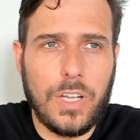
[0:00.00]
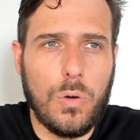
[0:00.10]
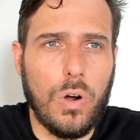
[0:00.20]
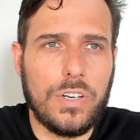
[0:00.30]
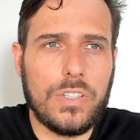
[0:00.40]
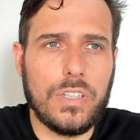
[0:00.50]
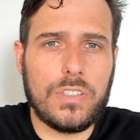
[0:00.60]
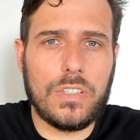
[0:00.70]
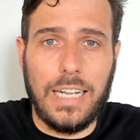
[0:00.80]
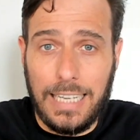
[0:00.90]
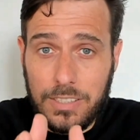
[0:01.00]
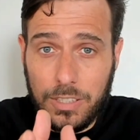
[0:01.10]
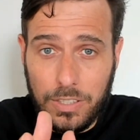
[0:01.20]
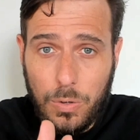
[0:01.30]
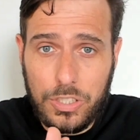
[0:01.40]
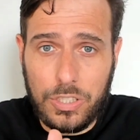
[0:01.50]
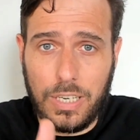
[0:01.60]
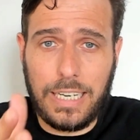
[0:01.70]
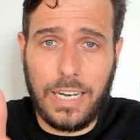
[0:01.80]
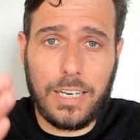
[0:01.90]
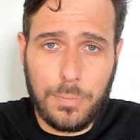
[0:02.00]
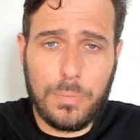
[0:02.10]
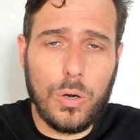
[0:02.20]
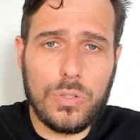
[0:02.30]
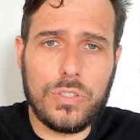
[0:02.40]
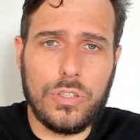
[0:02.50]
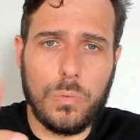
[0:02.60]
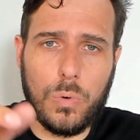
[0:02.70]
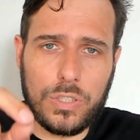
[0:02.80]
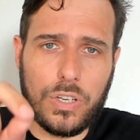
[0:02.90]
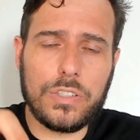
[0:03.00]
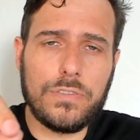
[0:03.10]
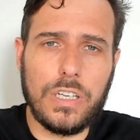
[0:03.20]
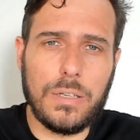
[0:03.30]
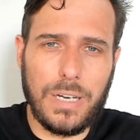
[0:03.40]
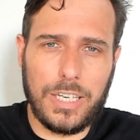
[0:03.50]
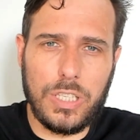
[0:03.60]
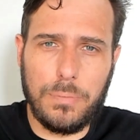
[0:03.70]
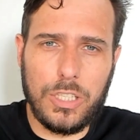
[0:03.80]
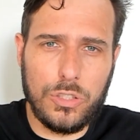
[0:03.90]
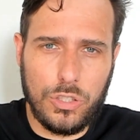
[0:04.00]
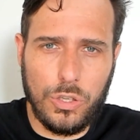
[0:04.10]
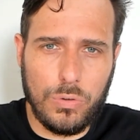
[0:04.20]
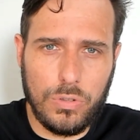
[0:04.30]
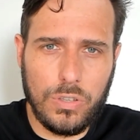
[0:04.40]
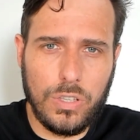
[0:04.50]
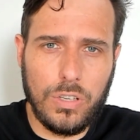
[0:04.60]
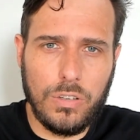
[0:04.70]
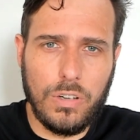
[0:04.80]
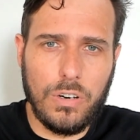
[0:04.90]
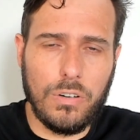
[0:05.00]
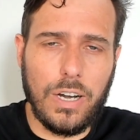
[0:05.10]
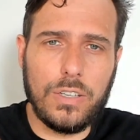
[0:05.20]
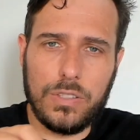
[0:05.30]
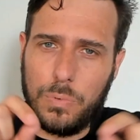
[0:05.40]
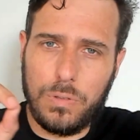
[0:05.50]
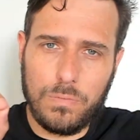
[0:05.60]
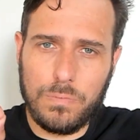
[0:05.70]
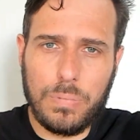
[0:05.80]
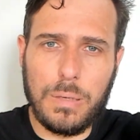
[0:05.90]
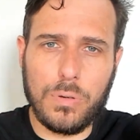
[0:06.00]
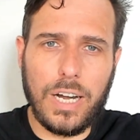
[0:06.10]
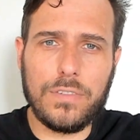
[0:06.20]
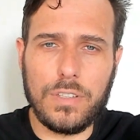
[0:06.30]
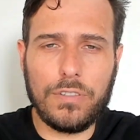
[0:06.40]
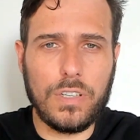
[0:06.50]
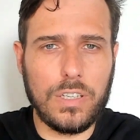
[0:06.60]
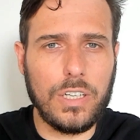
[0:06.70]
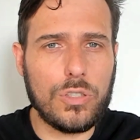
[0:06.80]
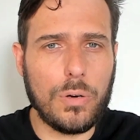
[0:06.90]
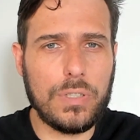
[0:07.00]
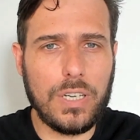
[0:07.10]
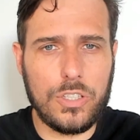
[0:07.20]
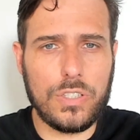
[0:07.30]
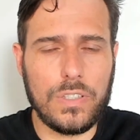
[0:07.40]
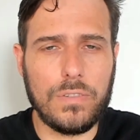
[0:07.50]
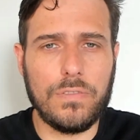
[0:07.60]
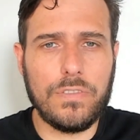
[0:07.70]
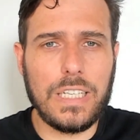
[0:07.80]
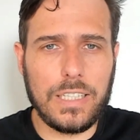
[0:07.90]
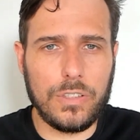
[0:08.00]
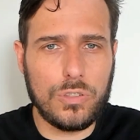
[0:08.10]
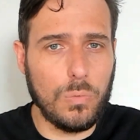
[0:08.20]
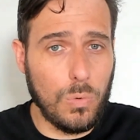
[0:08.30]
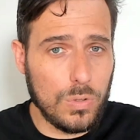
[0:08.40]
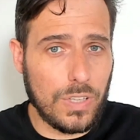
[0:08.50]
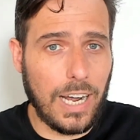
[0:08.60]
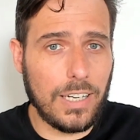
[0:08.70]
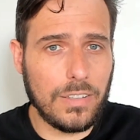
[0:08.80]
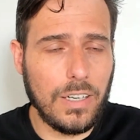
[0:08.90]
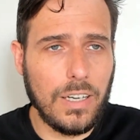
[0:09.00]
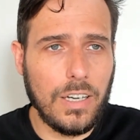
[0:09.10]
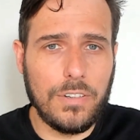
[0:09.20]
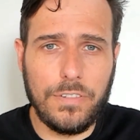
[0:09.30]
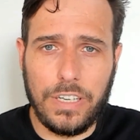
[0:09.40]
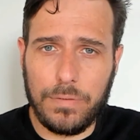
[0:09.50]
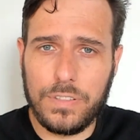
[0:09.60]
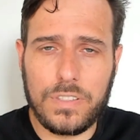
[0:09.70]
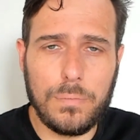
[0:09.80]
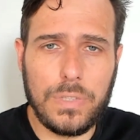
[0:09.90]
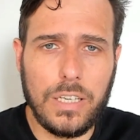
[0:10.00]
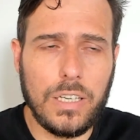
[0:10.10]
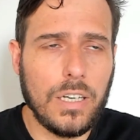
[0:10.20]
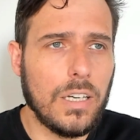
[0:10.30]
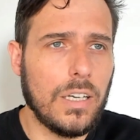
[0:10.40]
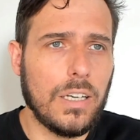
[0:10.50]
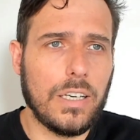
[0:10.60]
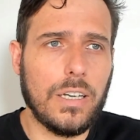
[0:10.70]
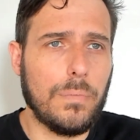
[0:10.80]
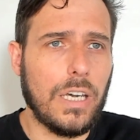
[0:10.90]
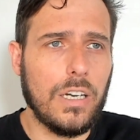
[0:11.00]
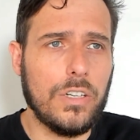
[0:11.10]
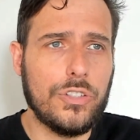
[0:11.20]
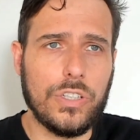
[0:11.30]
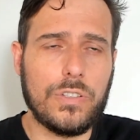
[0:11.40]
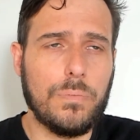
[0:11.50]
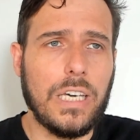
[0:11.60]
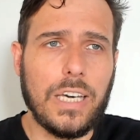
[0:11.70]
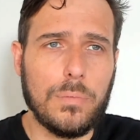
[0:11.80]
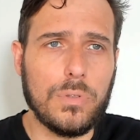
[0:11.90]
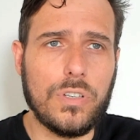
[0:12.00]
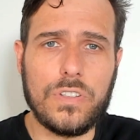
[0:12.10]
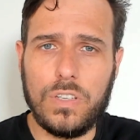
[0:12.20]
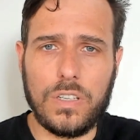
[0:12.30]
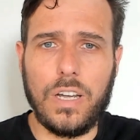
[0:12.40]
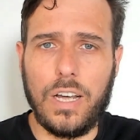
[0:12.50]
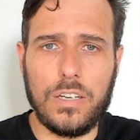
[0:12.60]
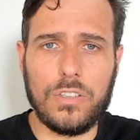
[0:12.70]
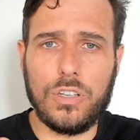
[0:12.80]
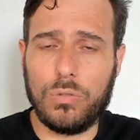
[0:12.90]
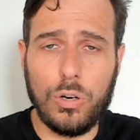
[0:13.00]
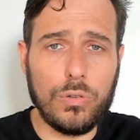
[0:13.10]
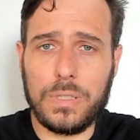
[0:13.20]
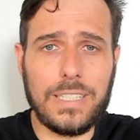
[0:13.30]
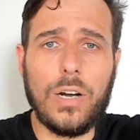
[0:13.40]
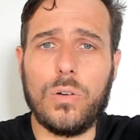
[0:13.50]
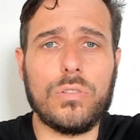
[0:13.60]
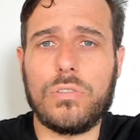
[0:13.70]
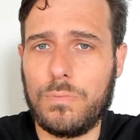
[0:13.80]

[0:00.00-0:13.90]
What does, and that's a good question, like I could propose it to you, what does freedom actually mean to you, right? Because people have different interpretations and feelings towards that. Freedom for somebody can mean just being able to sit and grow potatoes.